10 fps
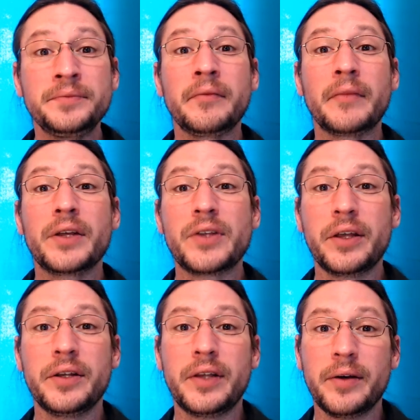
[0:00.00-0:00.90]

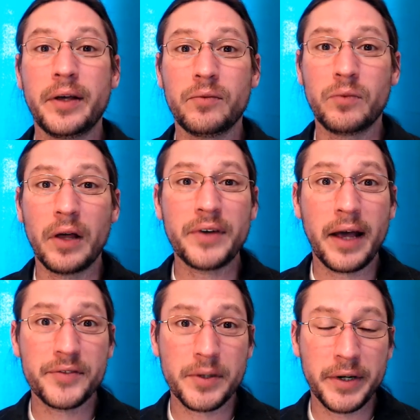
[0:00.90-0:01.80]
They love to
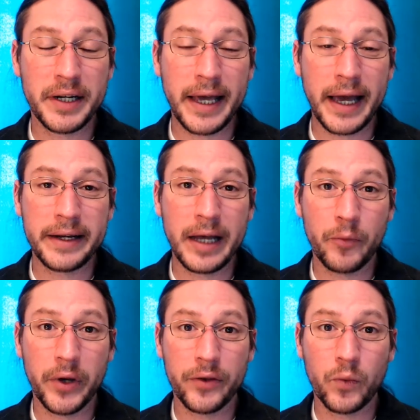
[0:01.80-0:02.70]
have somebody to catnap
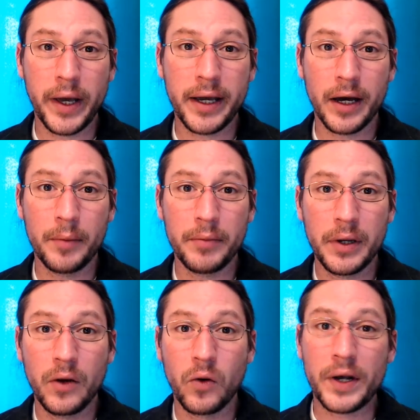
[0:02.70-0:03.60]
with, wake up,
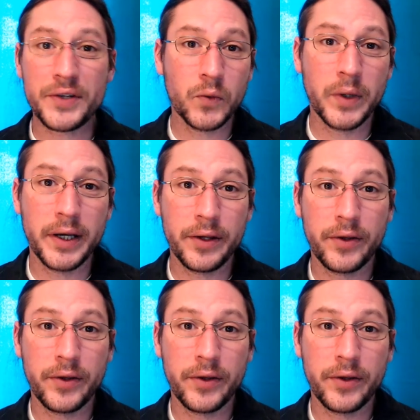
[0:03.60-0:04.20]
wrestle with,